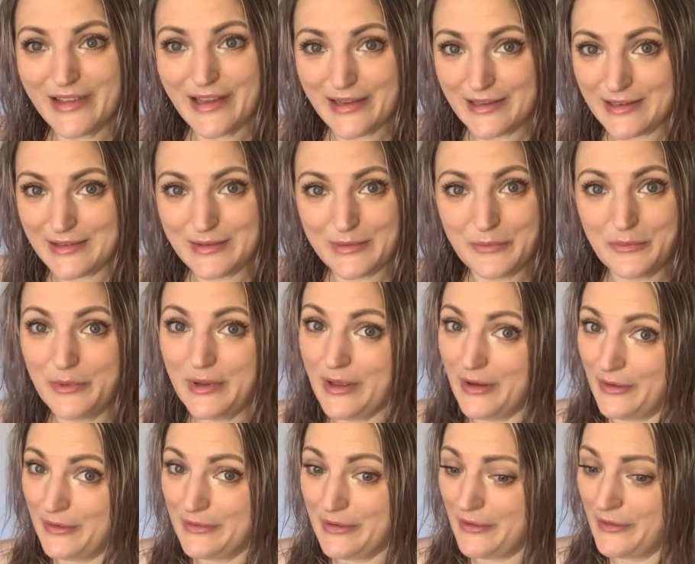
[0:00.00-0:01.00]
because we
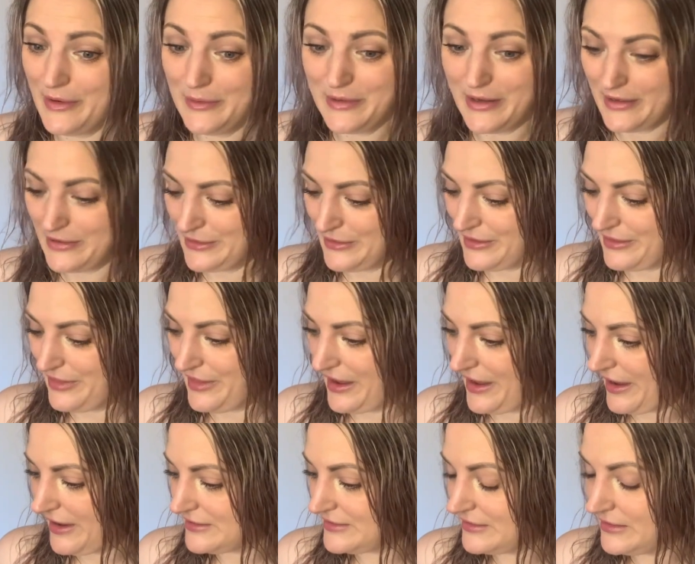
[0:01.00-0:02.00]
all know I'm not good at
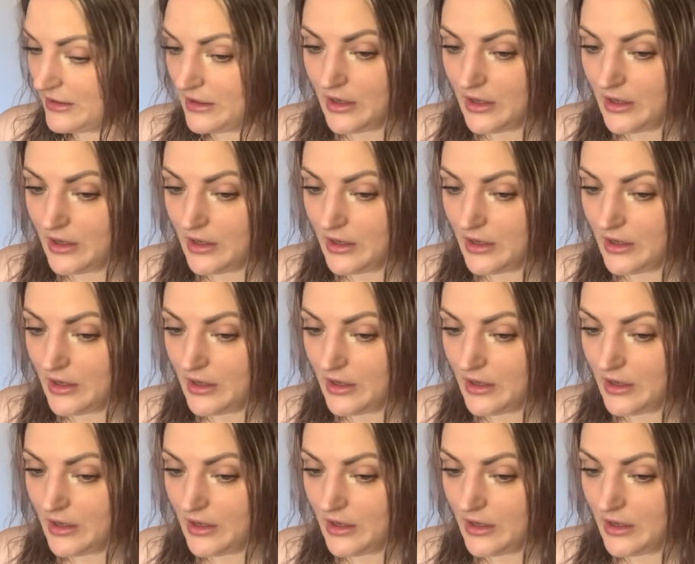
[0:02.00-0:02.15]
that.